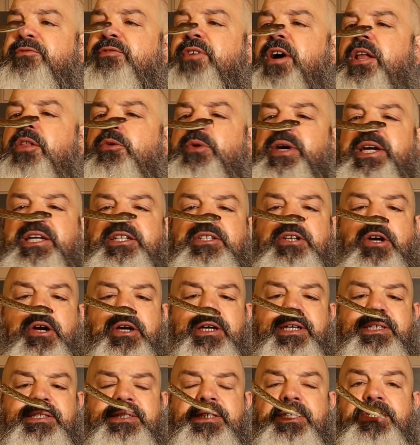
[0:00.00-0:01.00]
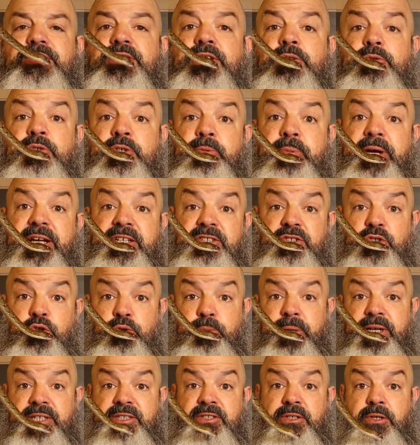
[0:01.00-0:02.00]
following a target since she was about 2
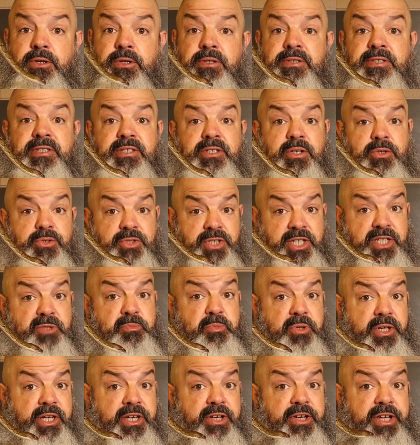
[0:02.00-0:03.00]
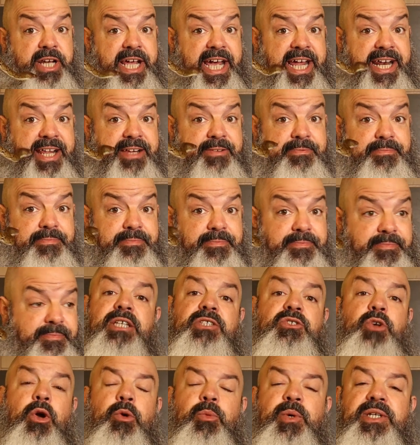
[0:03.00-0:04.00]
months old, so she's pretty good at it.
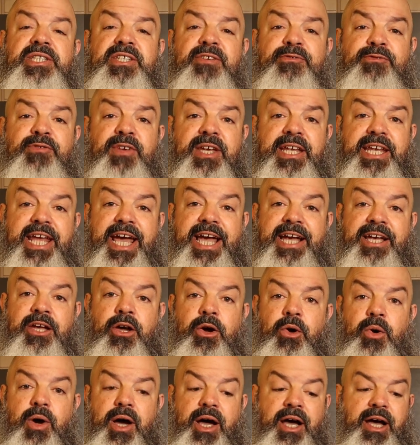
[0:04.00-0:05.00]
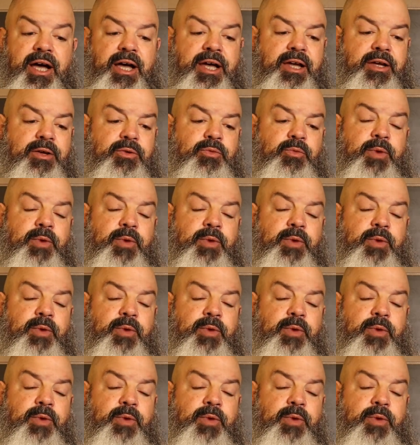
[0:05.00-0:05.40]
So I went to feed Echo a